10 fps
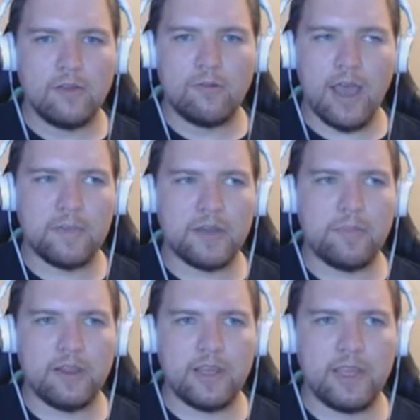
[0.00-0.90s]
What happened to
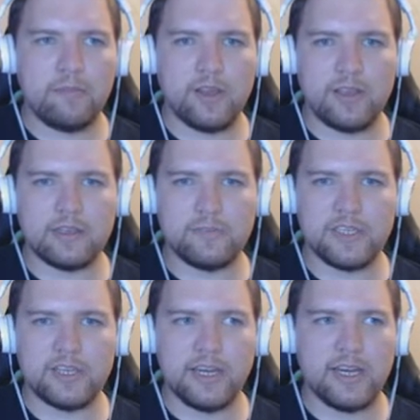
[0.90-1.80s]
Billy? Billy is
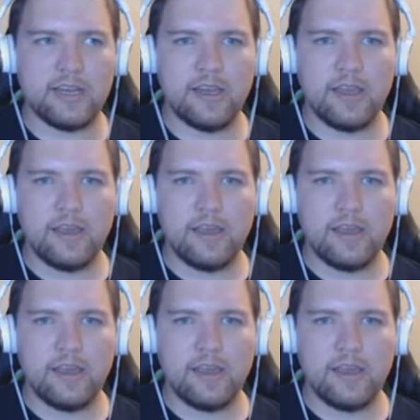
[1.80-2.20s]
missing.